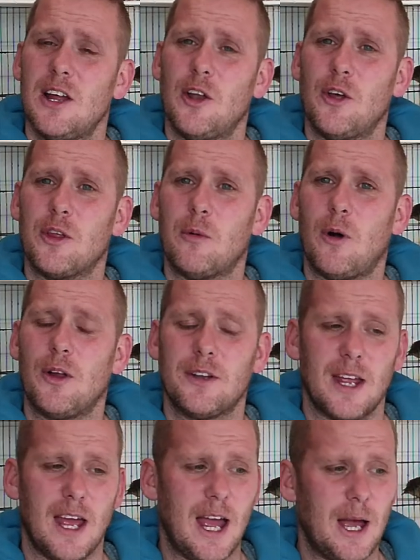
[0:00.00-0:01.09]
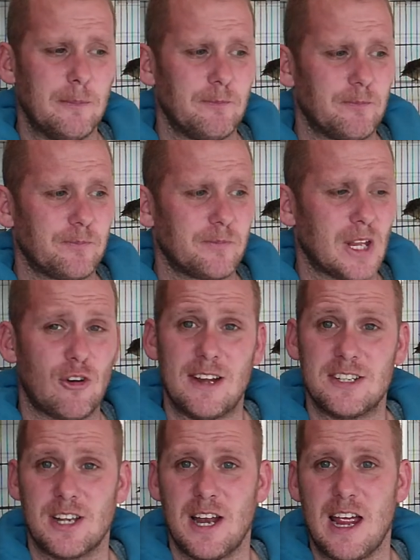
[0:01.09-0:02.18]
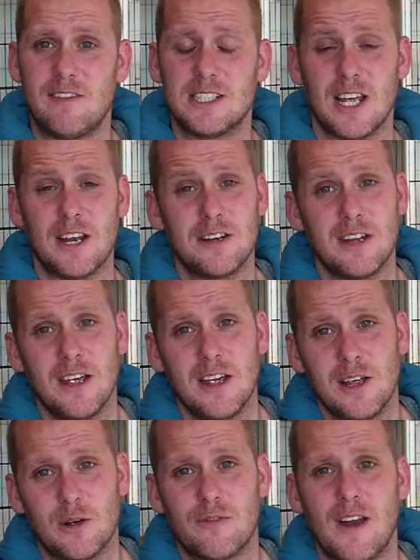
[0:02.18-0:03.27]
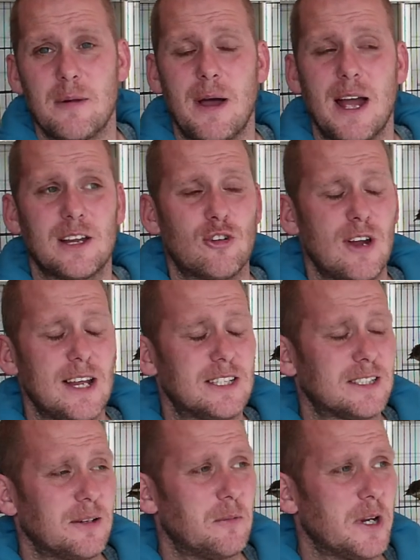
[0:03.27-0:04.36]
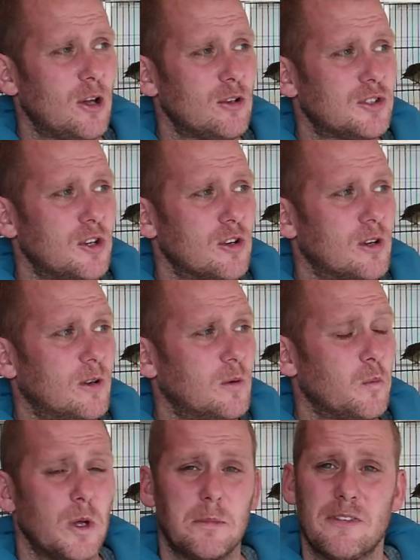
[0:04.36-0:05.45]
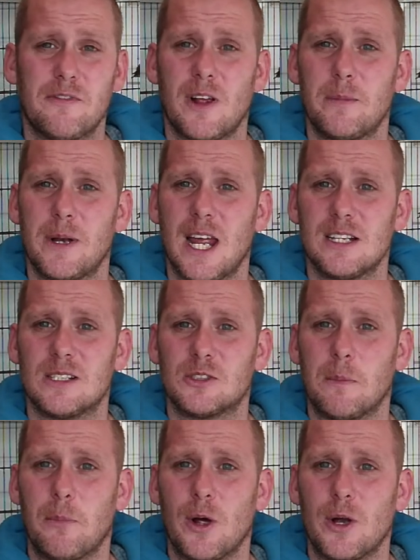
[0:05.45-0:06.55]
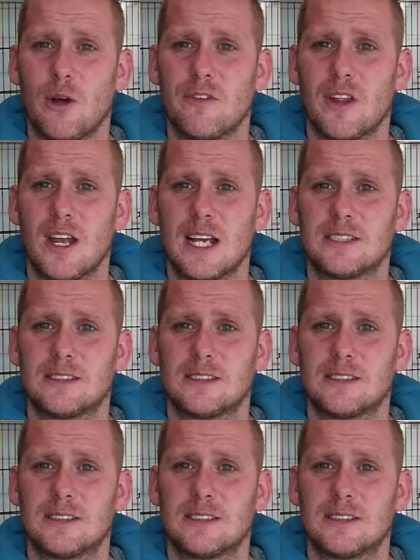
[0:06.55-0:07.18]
Another one, um, canaries, and good friend of mine, Chris, we also will be filming it is at some point over the next